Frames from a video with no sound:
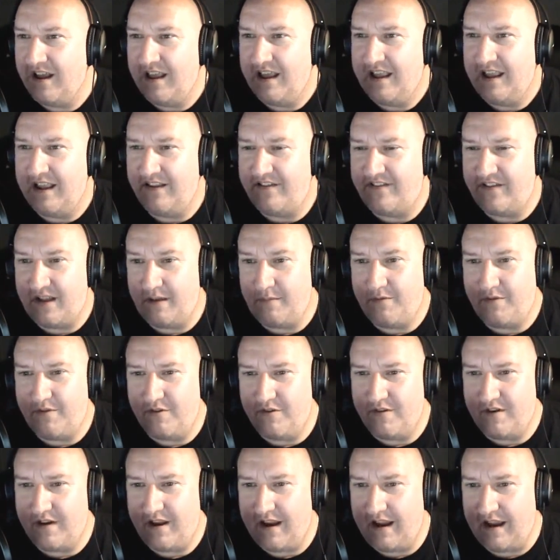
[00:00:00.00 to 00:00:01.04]
he slept through
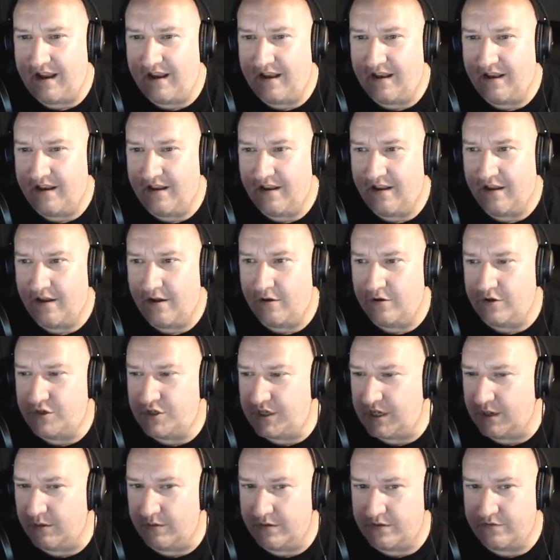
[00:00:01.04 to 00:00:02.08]
the night. Oh
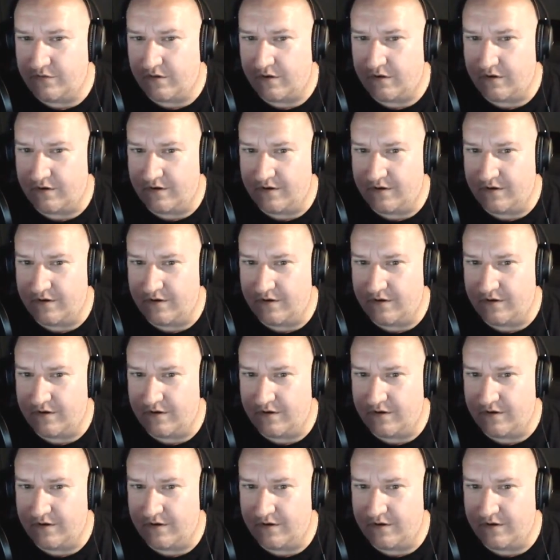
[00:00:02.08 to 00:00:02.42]
shit, what's wrong?